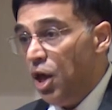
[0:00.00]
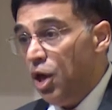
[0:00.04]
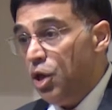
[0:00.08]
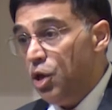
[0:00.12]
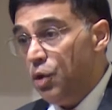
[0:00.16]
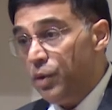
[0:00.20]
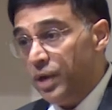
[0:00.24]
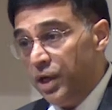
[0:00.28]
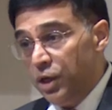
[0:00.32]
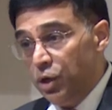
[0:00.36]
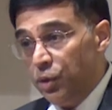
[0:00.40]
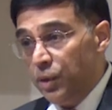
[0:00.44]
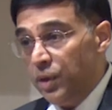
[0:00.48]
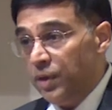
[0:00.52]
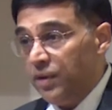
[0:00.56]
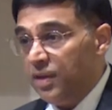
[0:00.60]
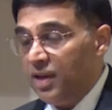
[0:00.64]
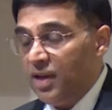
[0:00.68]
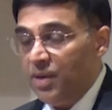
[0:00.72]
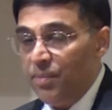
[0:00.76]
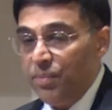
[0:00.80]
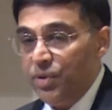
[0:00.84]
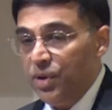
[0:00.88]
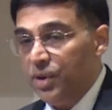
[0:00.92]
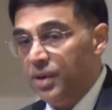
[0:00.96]
You can do it at
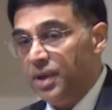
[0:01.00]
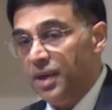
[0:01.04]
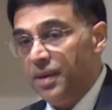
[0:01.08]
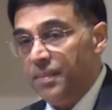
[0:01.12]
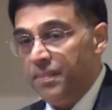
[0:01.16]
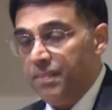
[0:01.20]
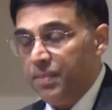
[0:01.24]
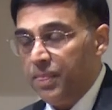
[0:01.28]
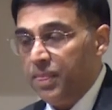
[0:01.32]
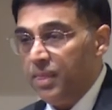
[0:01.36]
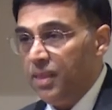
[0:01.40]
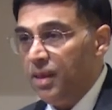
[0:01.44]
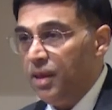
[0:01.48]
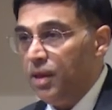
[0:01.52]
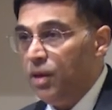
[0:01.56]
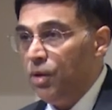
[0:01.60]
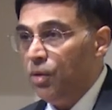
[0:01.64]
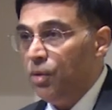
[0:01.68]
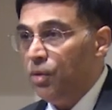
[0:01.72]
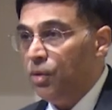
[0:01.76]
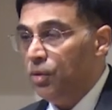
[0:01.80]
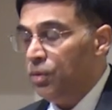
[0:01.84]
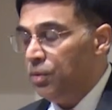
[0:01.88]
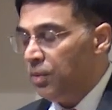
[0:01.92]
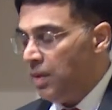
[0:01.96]
the computer.
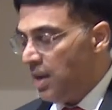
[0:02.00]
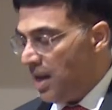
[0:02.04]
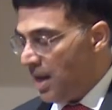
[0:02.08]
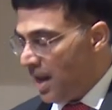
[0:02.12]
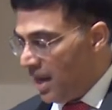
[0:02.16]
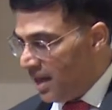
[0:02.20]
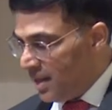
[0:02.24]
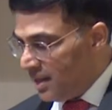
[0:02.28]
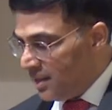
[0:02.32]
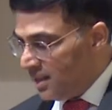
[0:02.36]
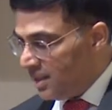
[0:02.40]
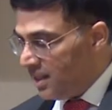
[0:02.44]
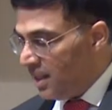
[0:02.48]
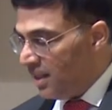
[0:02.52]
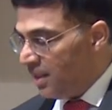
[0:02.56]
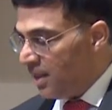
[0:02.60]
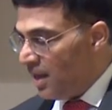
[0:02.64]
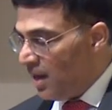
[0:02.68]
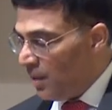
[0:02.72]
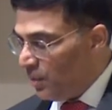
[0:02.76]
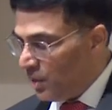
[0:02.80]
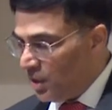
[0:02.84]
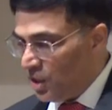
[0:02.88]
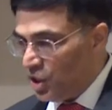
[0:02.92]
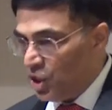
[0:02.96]
I can sit
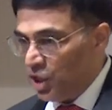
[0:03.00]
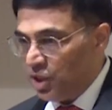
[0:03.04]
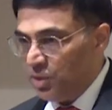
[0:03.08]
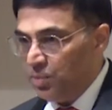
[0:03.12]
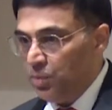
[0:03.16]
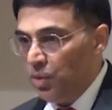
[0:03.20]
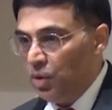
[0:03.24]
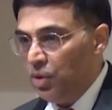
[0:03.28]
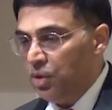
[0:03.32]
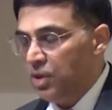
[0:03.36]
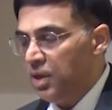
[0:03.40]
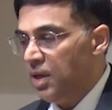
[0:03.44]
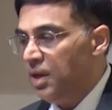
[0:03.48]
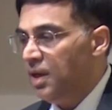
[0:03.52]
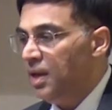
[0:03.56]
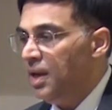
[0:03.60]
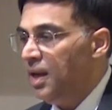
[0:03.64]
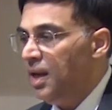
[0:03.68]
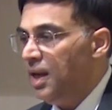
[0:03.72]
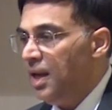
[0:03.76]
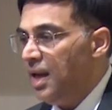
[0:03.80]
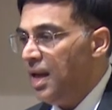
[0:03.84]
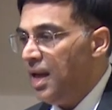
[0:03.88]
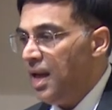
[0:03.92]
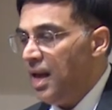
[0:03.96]
there with the chessboard
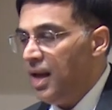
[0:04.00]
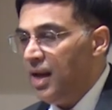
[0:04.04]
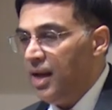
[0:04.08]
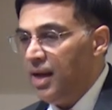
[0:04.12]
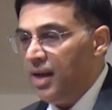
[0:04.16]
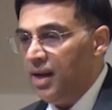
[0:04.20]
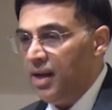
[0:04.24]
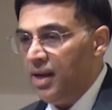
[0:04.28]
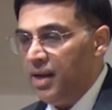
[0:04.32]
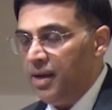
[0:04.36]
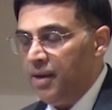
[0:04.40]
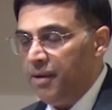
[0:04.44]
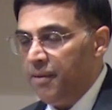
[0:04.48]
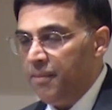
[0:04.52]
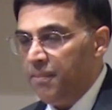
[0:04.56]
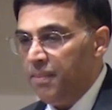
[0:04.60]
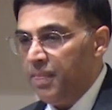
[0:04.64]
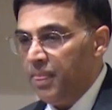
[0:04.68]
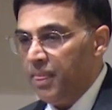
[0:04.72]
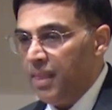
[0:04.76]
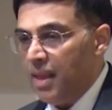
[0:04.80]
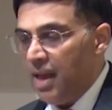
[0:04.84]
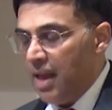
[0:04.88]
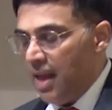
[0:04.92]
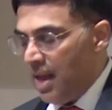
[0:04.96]

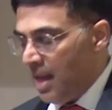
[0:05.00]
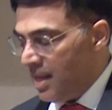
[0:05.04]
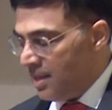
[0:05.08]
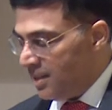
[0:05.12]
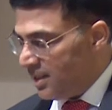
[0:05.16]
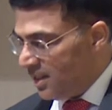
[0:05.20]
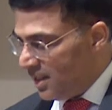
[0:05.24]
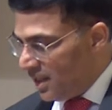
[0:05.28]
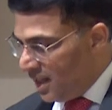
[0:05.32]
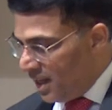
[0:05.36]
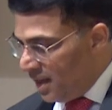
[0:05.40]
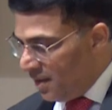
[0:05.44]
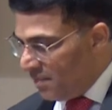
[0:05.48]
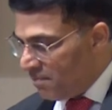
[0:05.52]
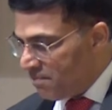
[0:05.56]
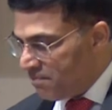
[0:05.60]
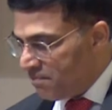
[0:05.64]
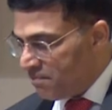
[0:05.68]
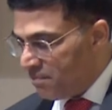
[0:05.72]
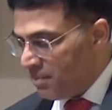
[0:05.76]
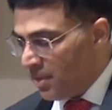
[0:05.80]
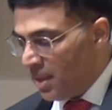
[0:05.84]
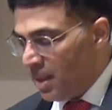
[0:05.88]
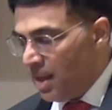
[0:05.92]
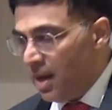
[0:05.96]
and say,
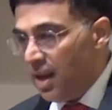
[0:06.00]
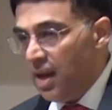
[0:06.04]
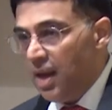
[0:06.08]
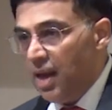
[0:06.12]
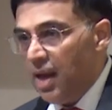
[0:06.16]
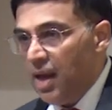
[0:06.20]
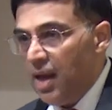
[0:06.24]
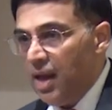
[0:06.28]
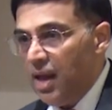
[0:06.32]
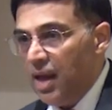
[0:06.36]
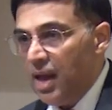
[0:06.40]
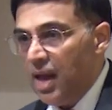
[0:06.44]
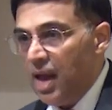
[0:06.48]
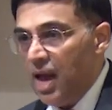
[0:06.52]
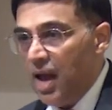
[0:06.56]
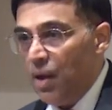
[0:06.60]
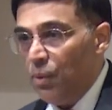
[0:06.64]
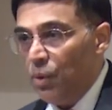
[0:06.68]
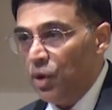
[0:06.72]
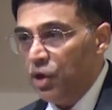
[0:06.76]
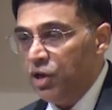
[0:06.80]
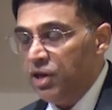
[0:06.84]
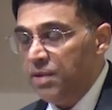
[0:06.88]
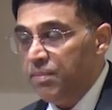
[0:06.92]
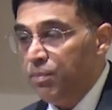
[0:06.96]
I
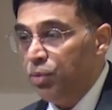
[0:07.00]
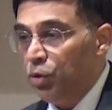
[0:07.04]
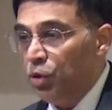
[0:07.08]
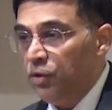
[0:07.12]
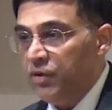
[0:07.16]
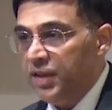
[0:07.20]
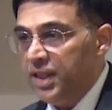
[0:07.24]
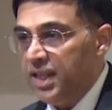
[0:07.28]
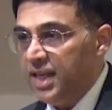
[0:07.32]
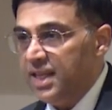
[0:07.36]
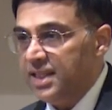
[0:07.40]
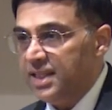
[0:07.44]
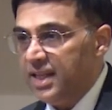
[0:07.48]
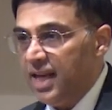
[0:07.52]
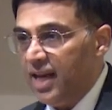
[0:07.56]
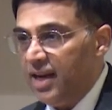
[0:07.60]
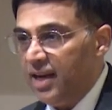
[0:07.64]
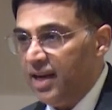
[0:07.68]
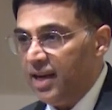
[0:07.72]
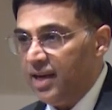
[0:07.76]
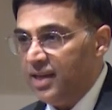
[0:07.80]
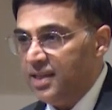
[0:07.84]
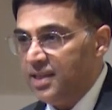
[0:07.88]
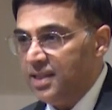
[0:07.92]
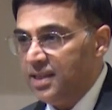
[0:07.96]
want to improve in these
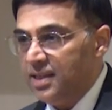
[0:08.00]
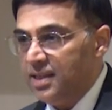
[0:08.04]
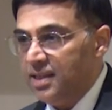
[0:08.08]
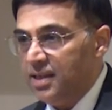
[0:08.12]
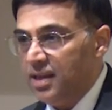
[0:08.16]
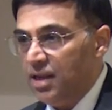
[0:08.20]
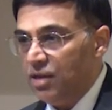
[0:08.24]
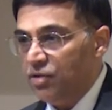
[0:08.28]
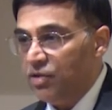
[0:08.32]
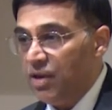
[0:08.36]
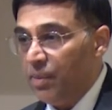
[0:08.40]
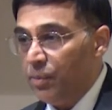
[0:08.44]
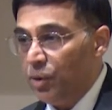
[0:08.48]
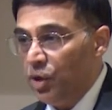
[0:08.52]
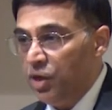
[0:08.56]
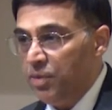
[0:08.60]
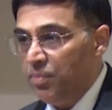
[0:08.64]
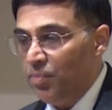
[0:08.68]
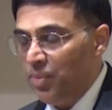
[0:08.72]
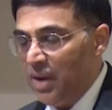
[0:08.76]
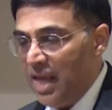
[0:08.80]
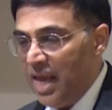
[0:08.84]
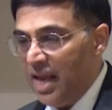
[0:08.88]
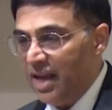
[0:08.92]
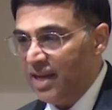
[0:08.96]
areas, so I'm going to
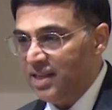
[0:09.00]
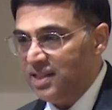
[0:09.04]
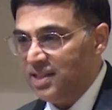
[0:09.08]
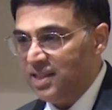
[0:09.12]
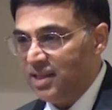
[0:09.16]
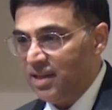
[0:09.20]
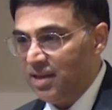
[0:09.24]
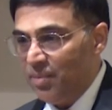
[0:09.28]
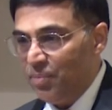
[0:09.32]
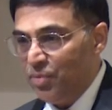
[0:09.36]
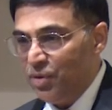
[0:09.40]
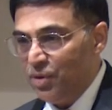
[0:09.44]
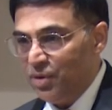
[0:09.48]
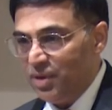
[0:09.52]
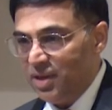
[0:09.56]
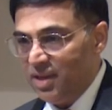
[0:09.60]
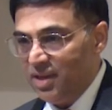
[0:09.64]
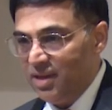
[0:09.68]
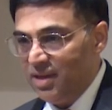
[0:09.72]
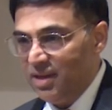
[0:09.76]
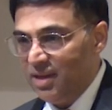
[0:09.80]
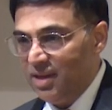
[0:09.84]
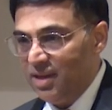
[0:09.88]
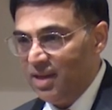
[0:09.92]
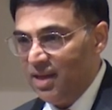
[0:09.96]
play against the
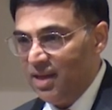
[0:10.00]
computer.